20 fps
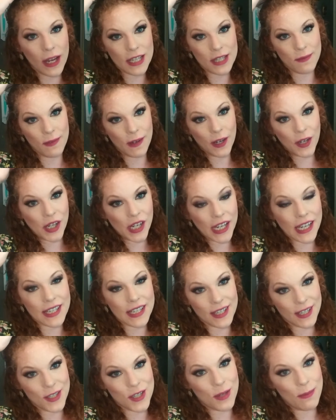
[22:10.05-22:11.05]
it's very
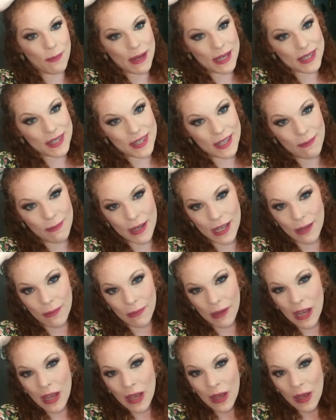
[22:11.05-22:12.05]
easy to mess them up.
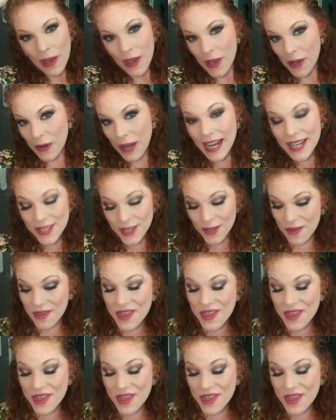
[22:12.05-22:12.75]
Okay, so